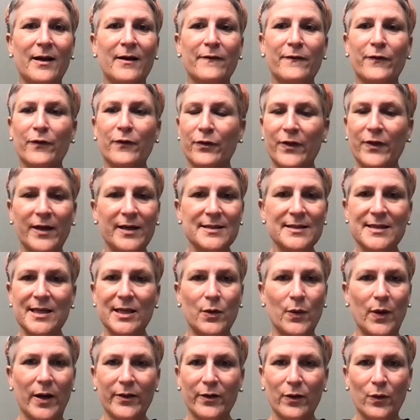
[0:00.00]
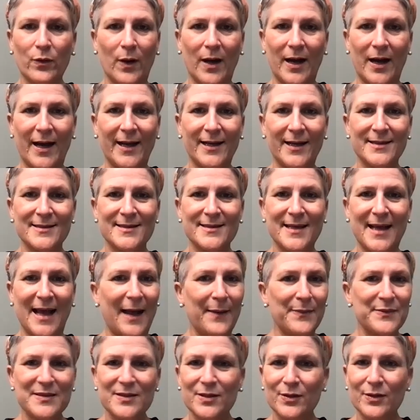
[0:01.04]
for things that you otherwise
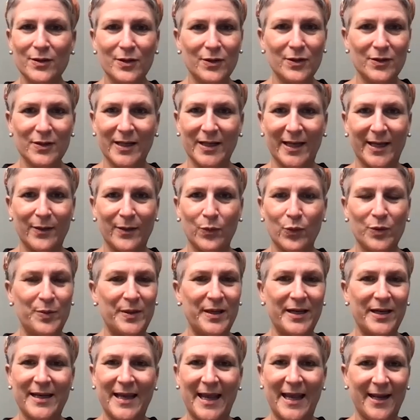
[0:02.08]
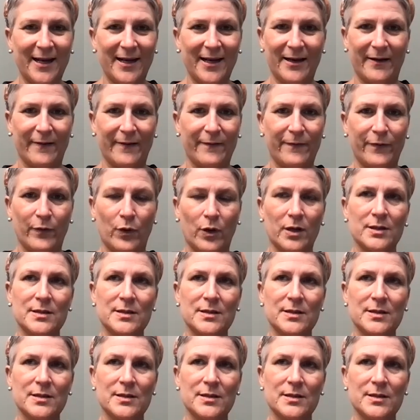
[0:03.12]
absolutely would be a candidate for.